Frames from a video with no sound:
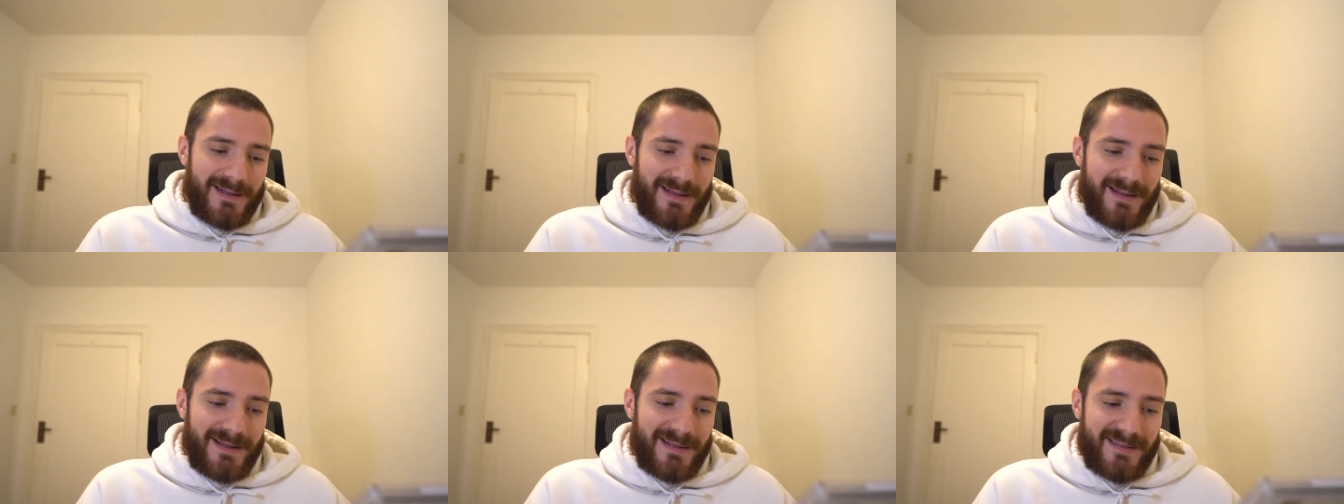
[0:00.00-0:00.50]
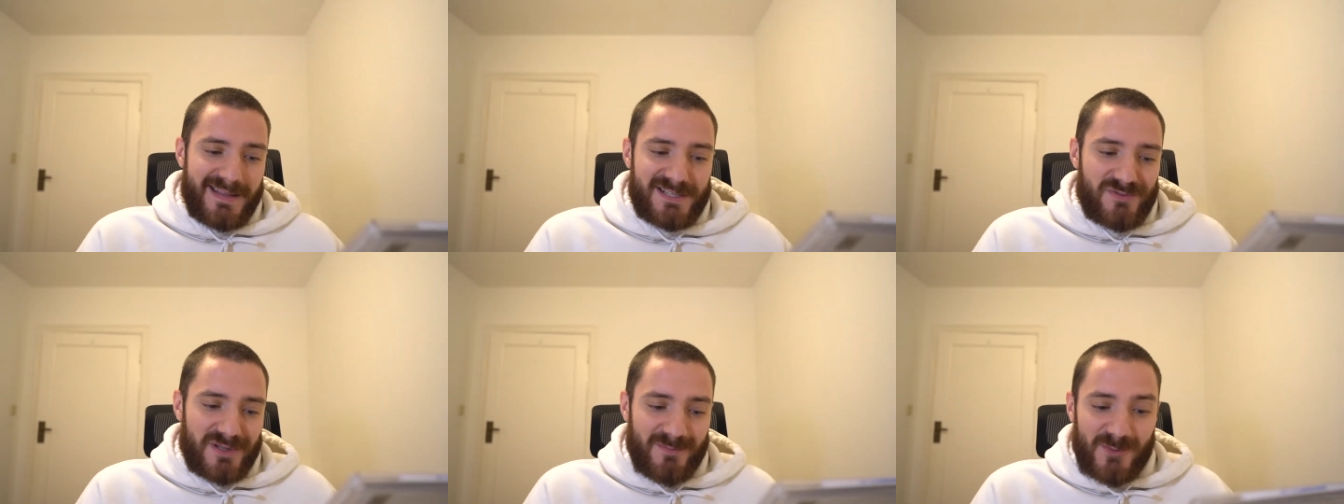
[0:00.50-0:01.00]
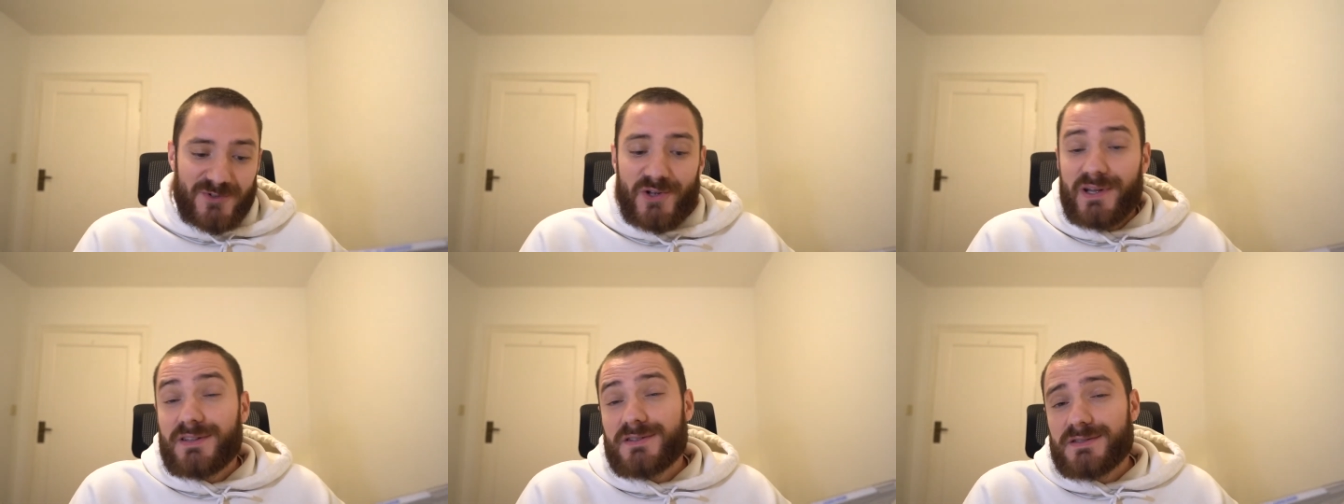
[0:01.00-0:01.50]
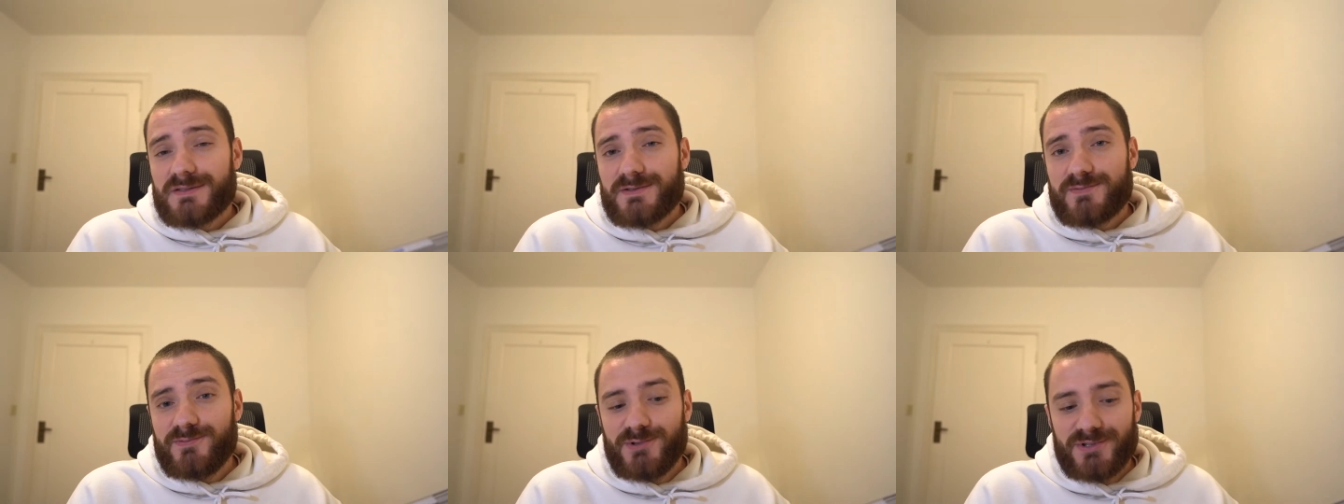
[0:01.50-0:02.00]
and that's what most collectors
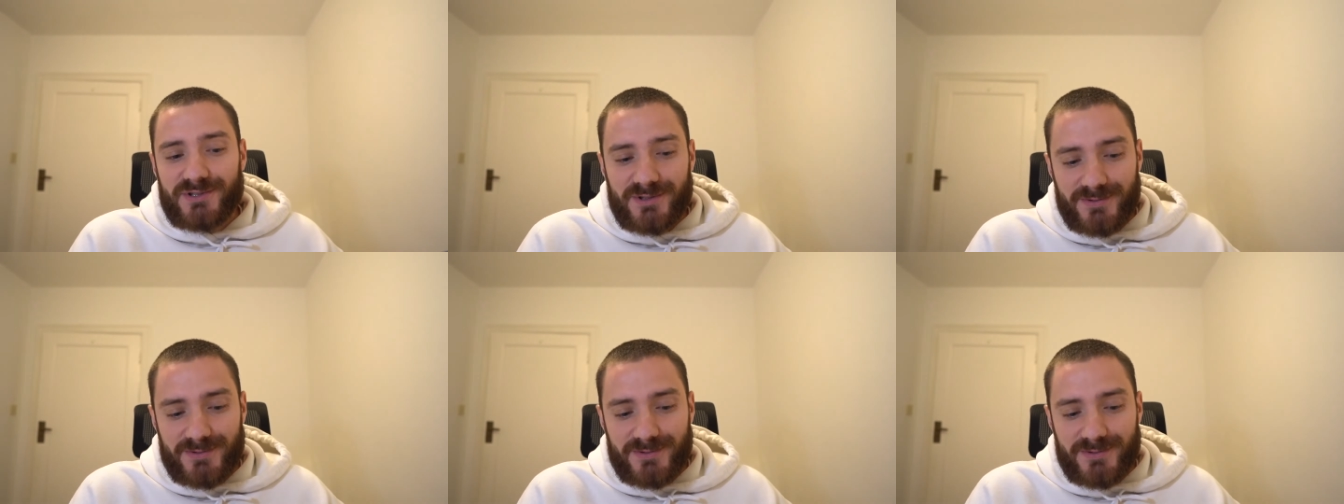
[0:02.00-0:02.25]
would